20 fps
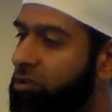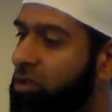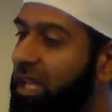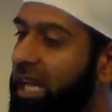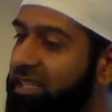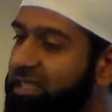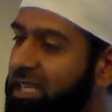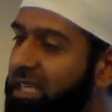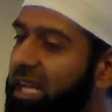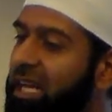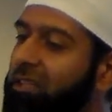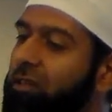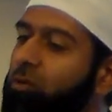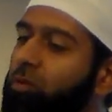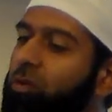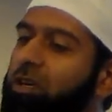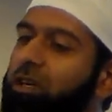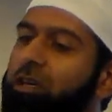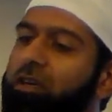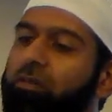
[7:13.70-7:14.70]
So that's
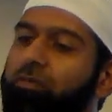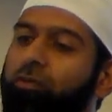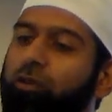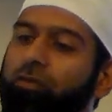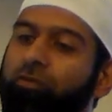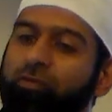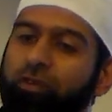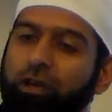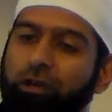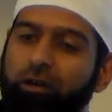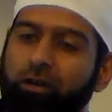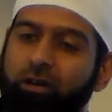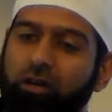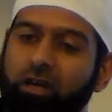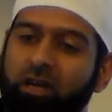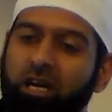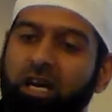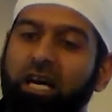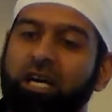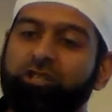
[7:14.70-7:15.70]
another word for
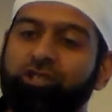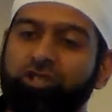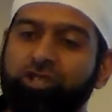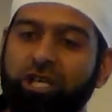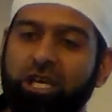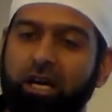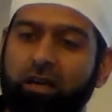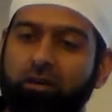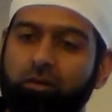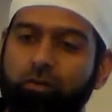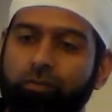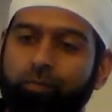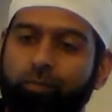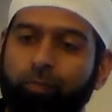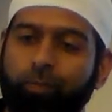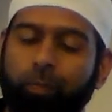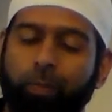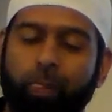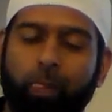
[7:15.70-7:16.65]
fear, khashya.